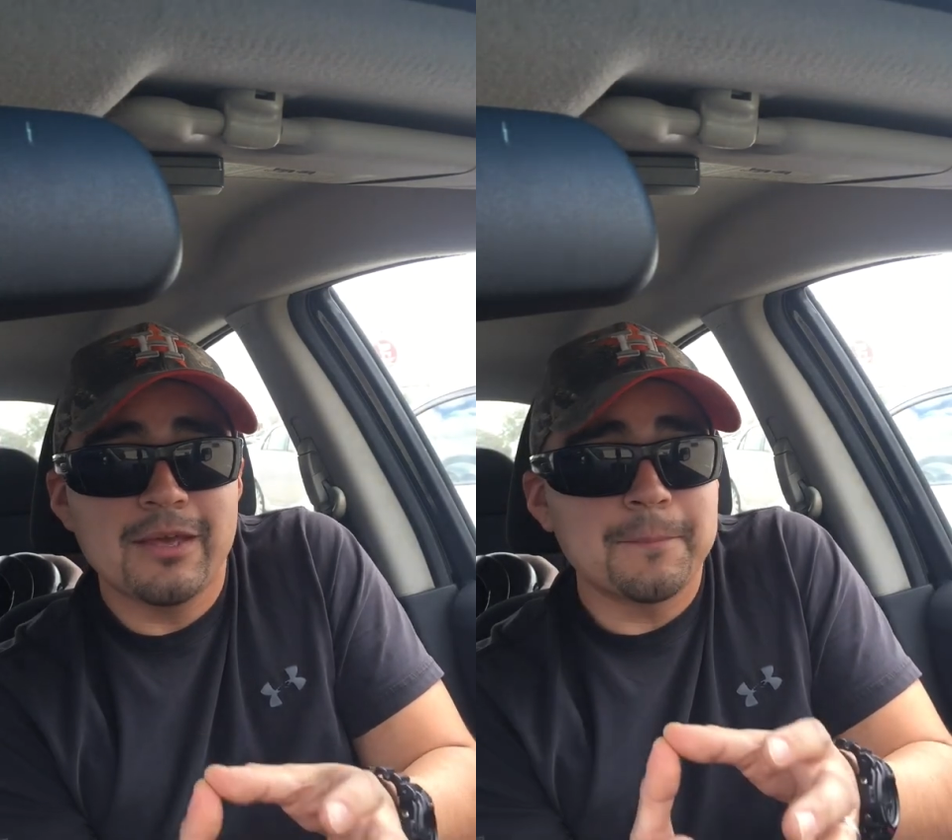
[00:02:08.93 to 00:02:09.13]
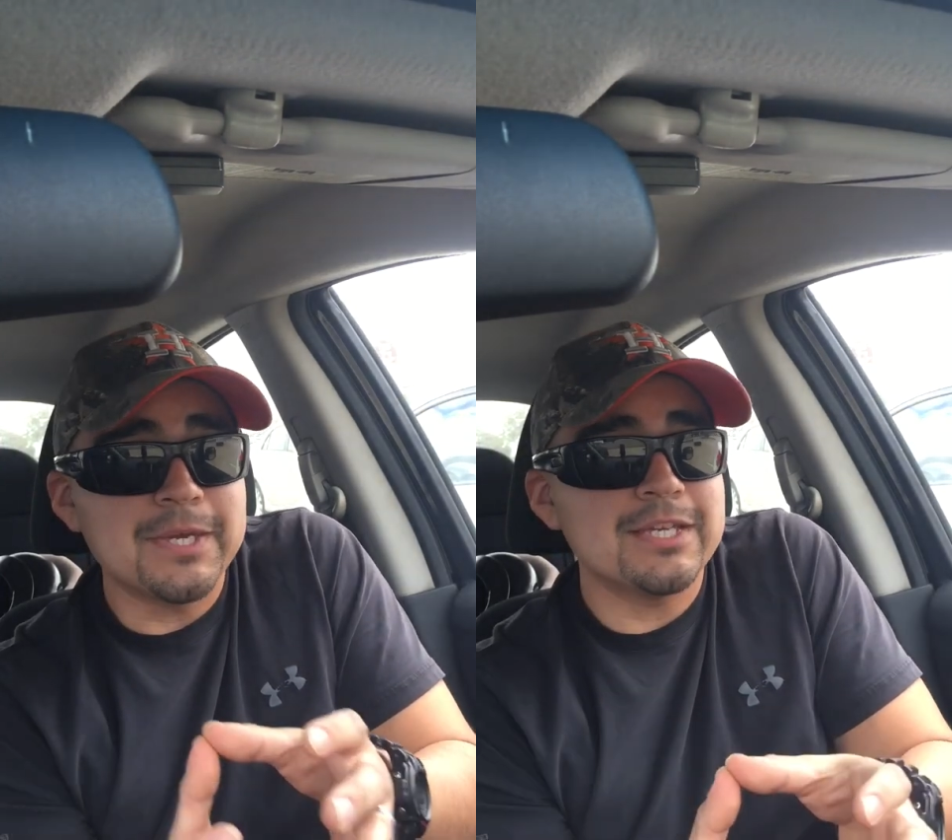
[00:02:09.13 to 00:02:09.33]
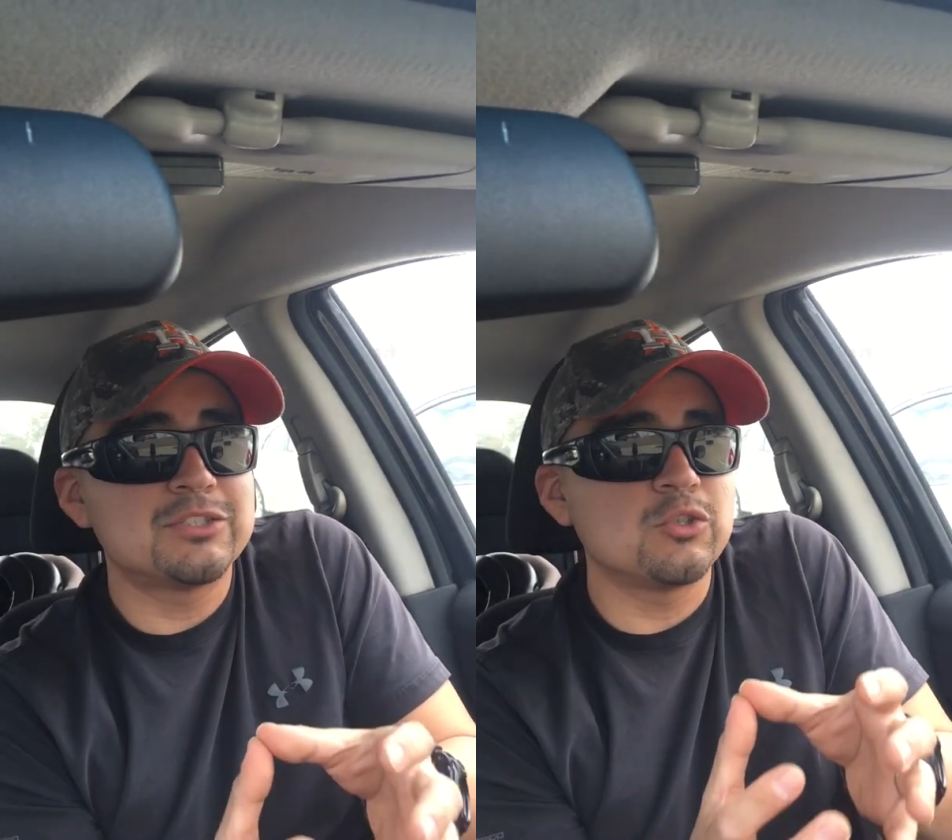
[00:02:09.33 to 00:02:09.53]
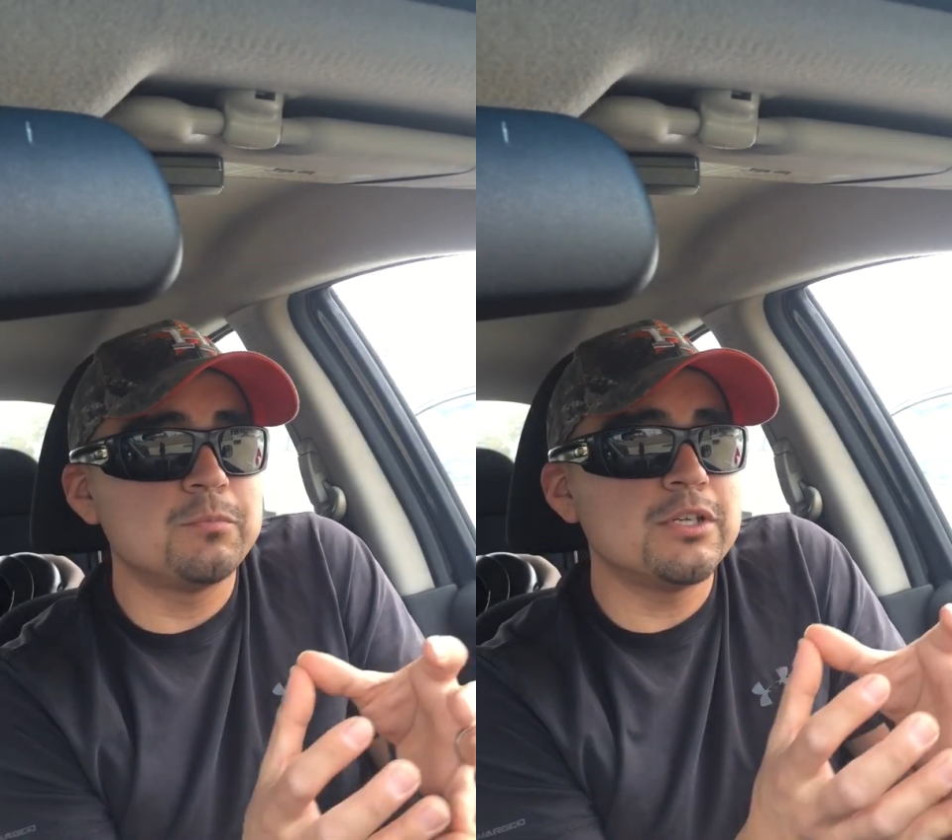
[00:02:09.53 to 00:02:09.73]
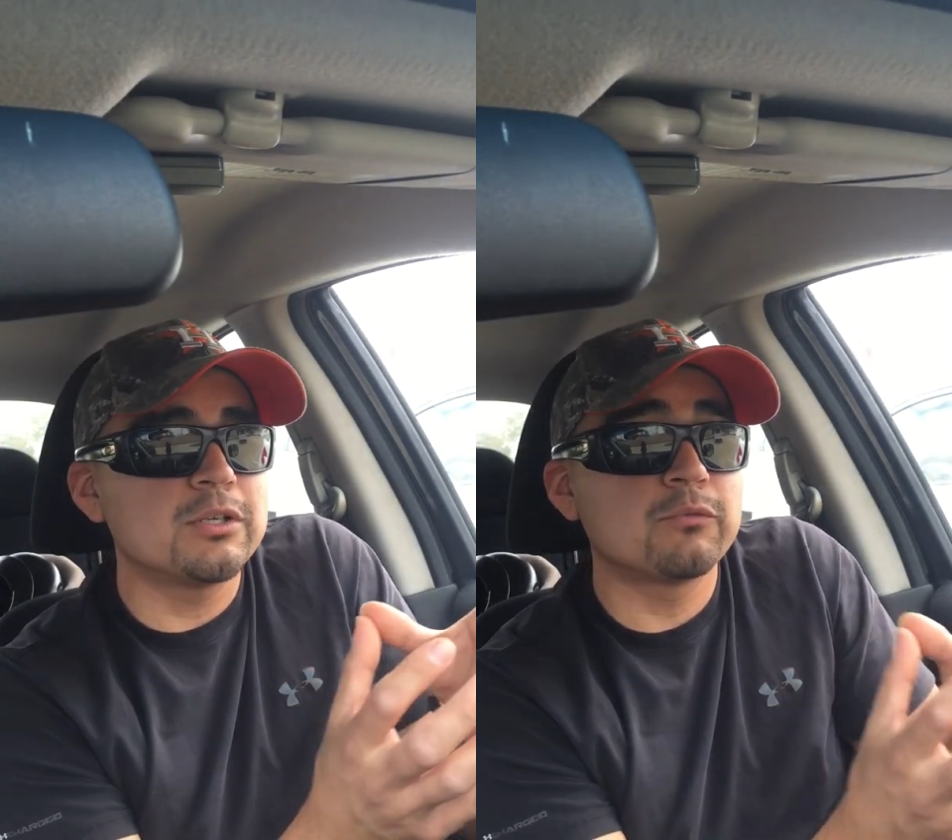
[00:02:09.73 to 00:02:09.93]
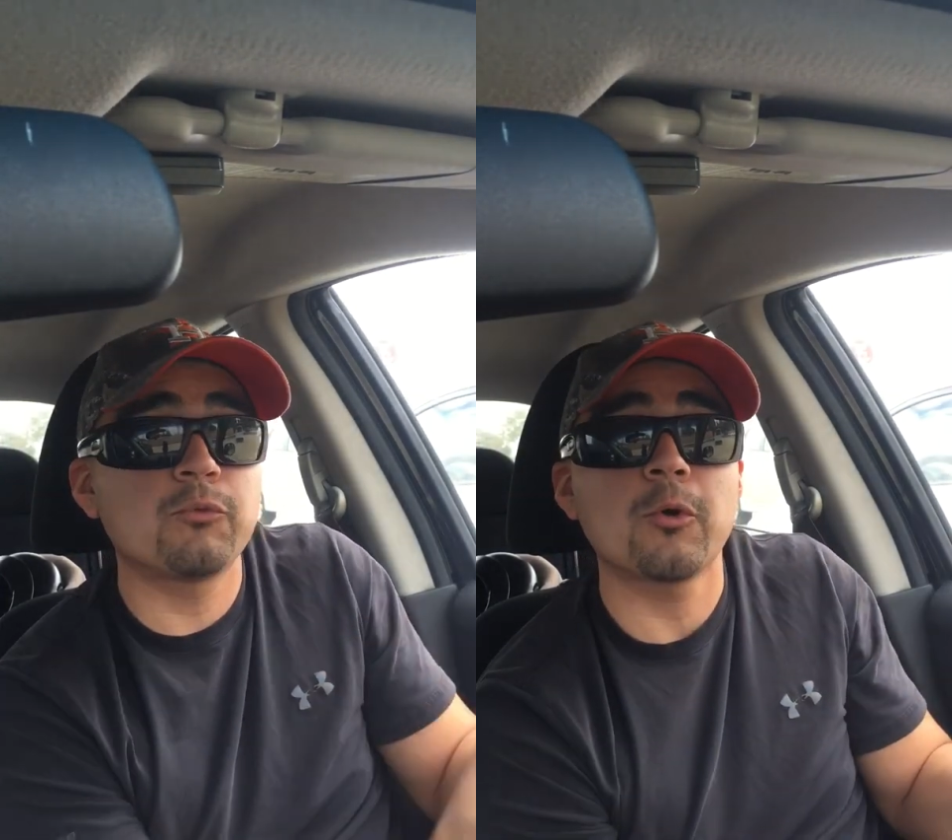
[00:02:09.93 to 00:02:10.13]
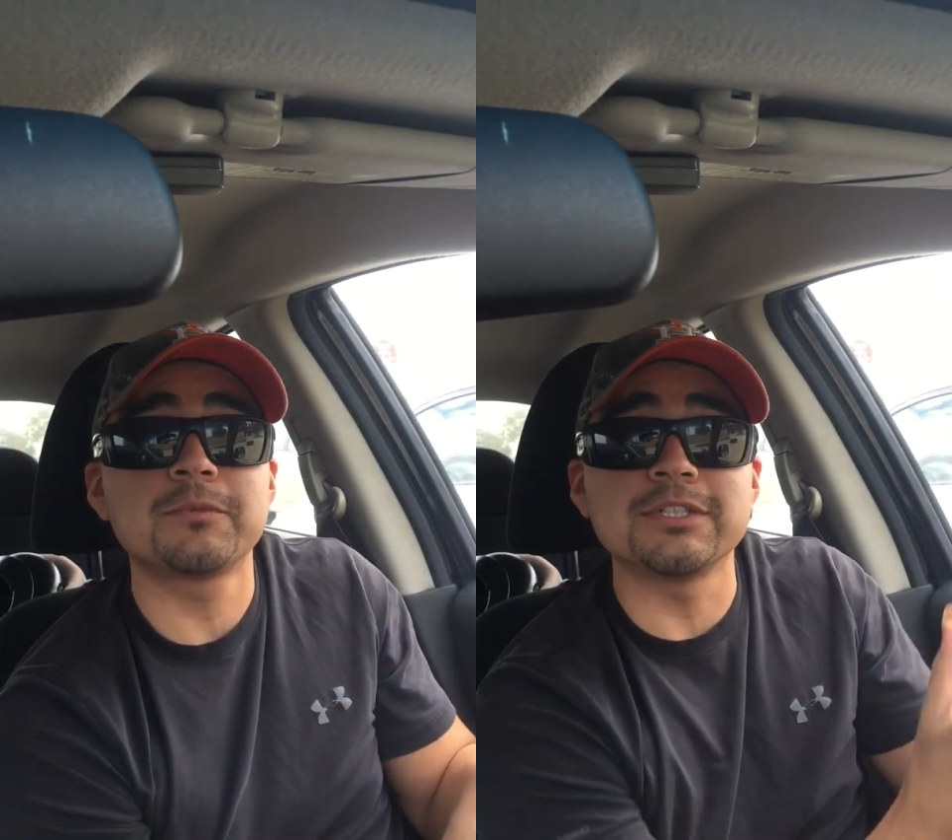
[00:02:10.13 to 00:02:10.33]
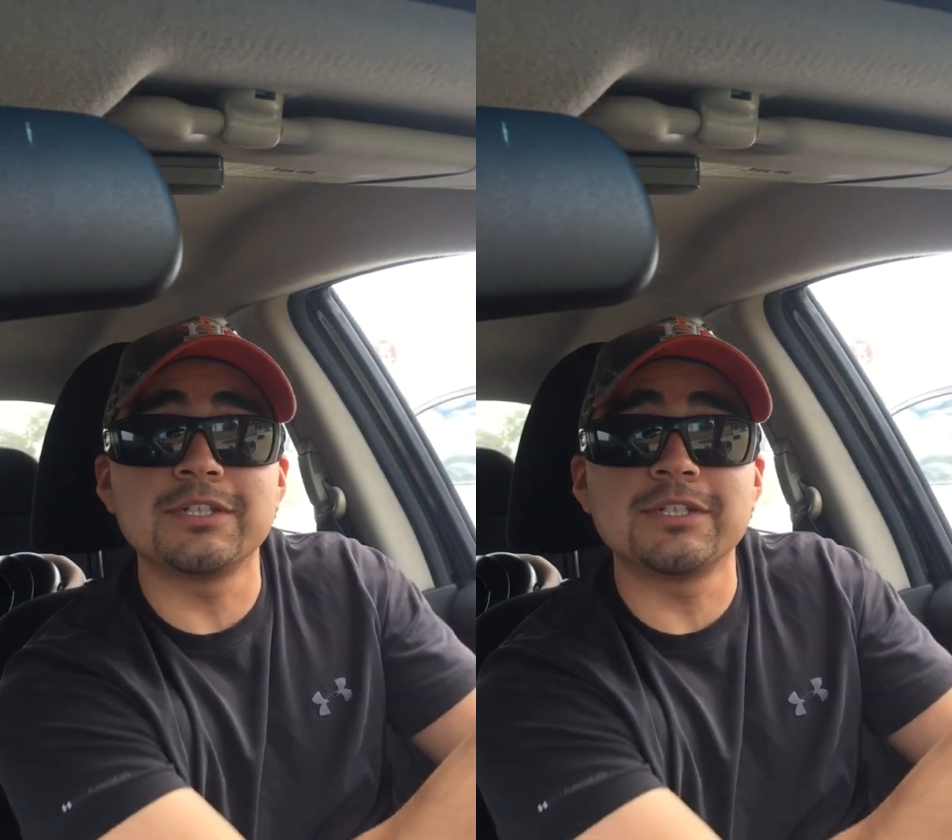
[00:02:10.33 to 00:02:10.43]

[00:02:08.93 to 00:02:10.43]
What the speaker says: means to be conformed to